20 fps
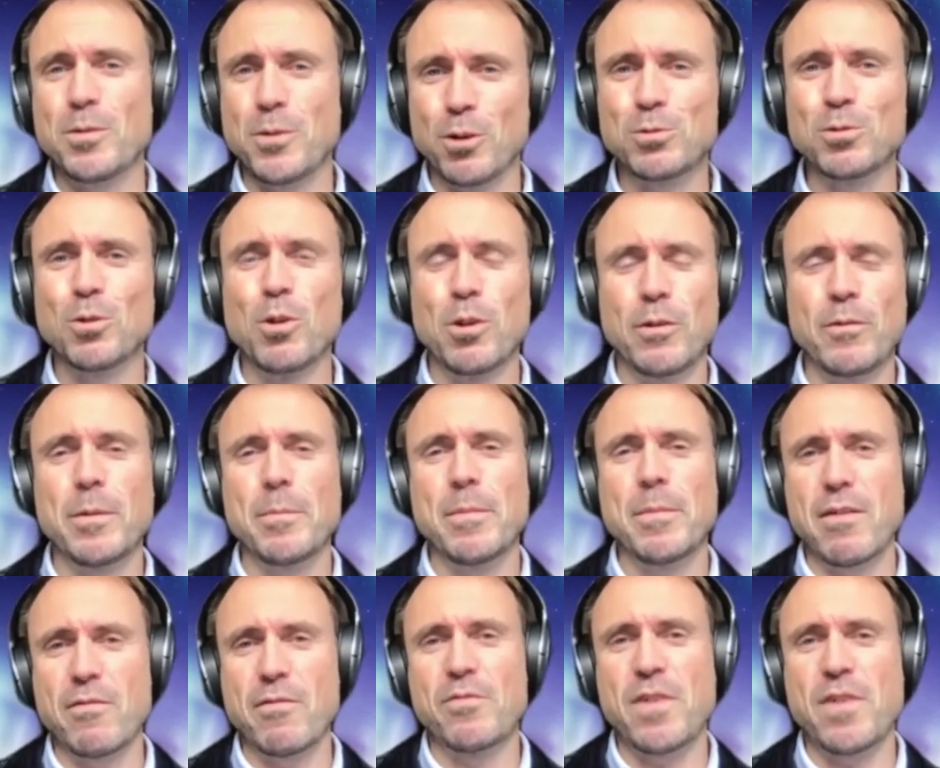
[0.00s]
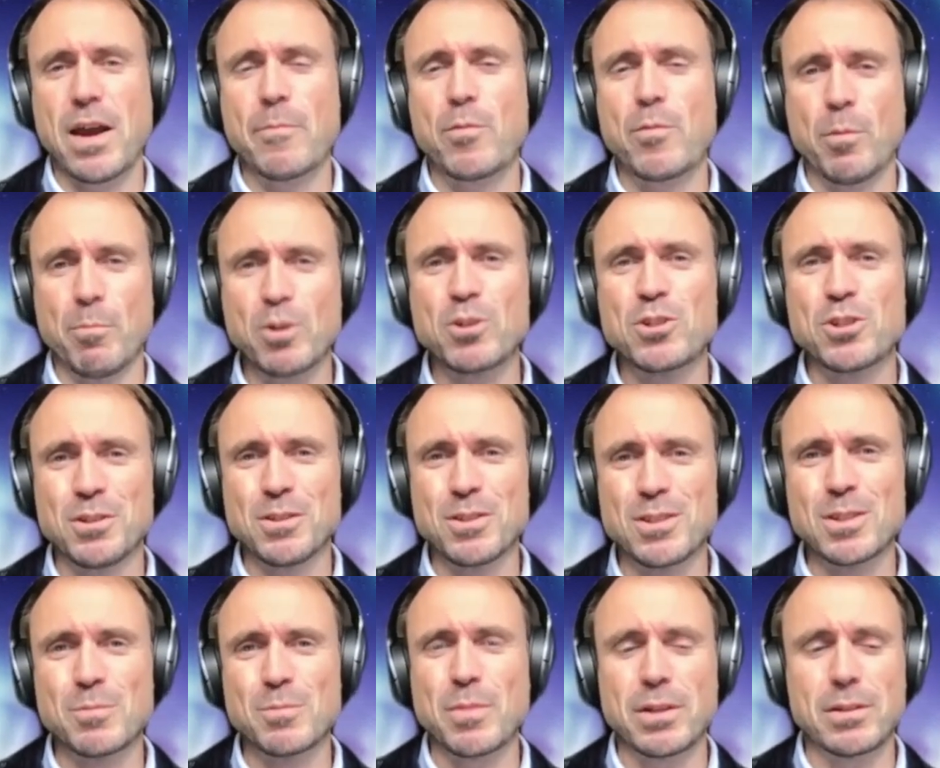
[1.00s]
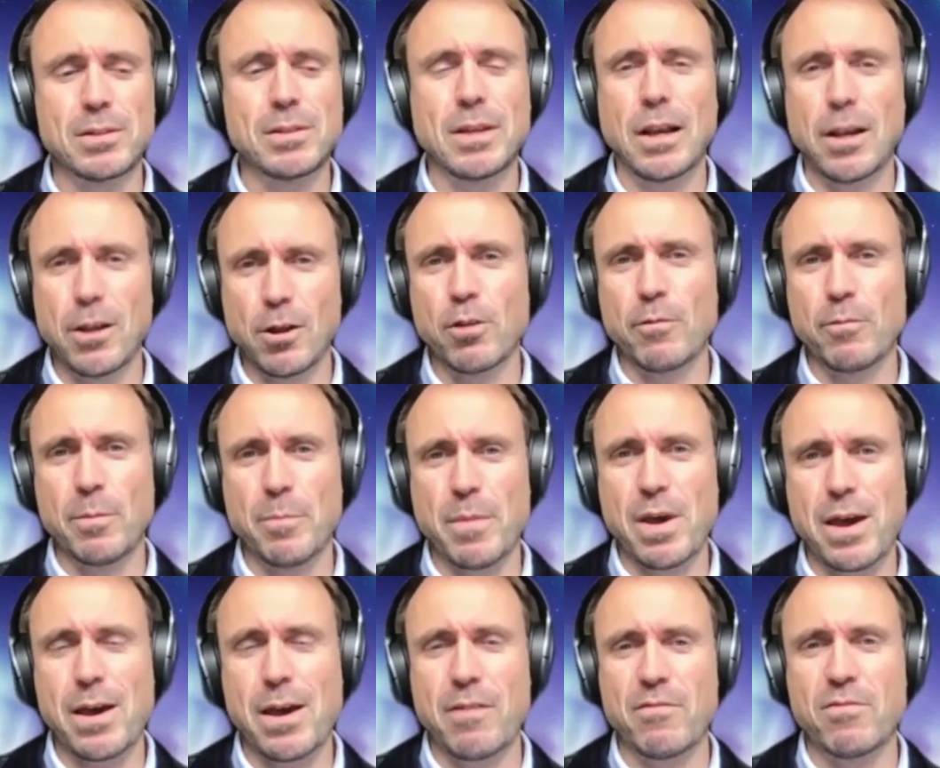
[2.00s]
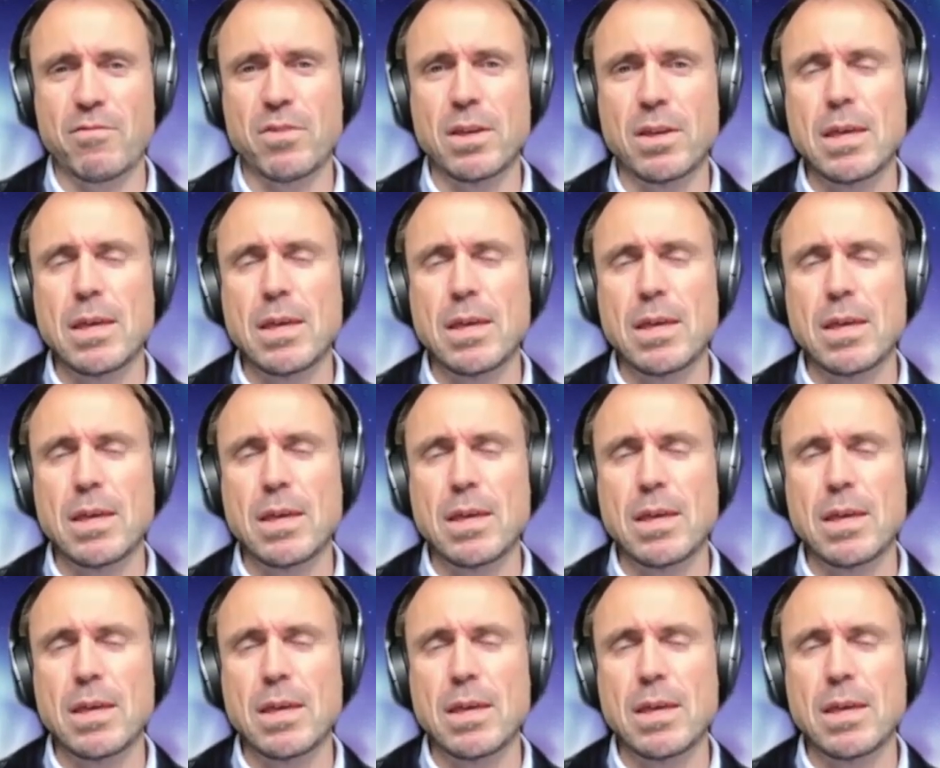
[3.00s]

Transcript: Not all of them have fiber ambitions, but a lot of them have.